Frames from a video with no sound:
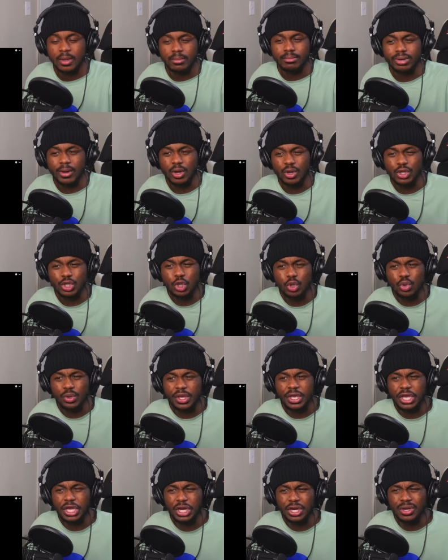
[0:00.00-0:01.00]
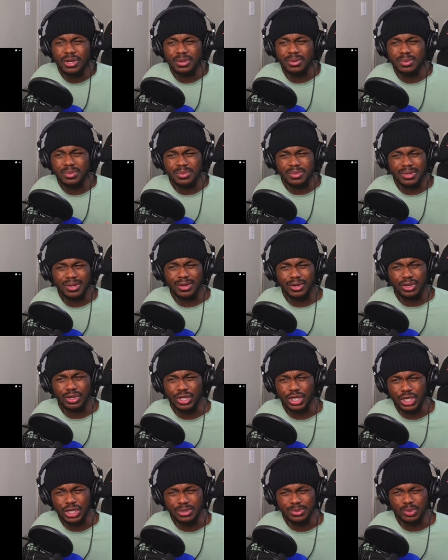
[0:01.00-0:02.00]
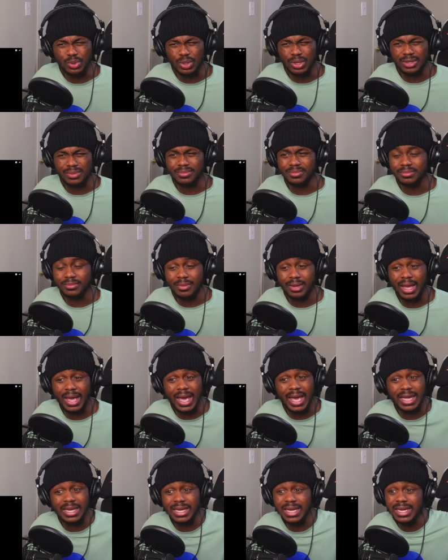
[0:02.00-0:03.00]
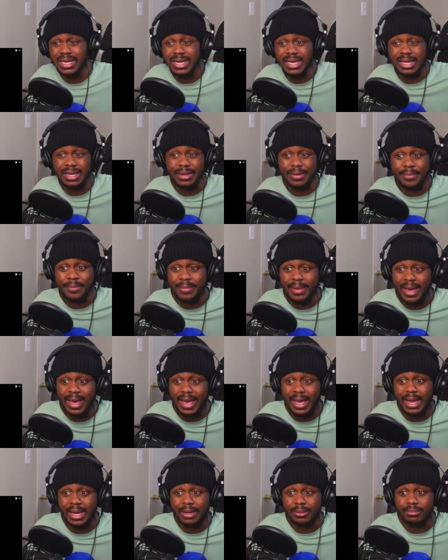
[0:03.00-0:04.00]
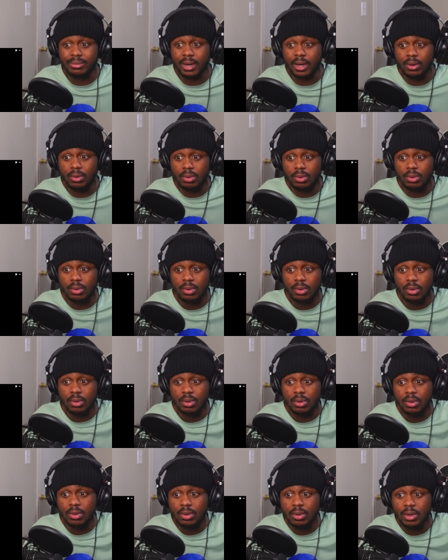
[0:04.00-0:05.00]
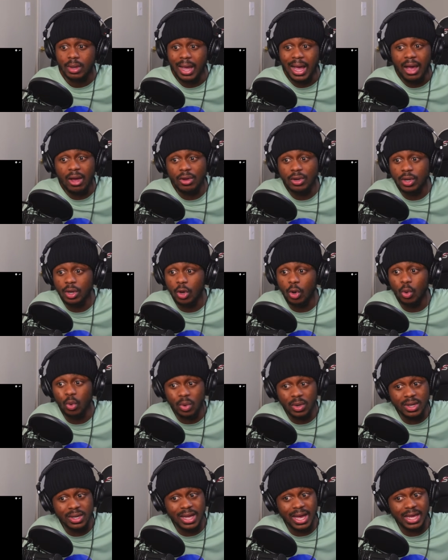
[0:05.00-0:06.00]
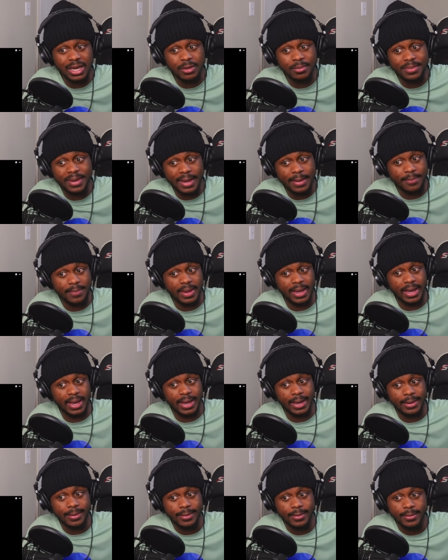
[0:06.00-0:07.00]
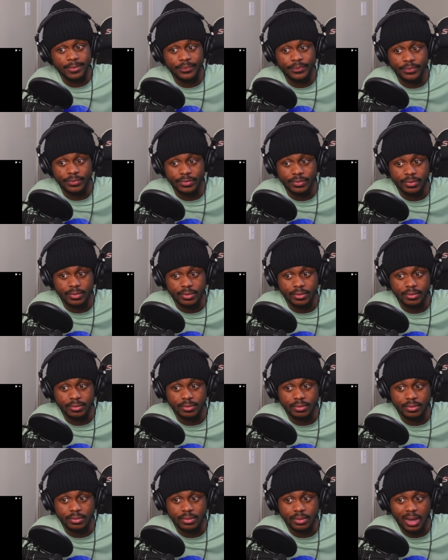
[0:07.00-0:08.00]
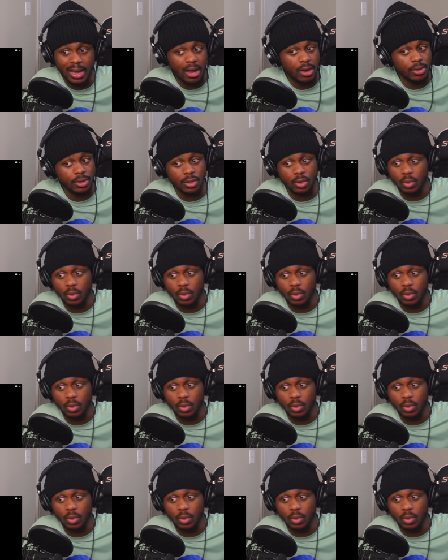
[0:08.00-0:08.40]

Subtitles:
Bro, you hear the... Hey, this nigga mad, bro. I don't know what got him that mad. Not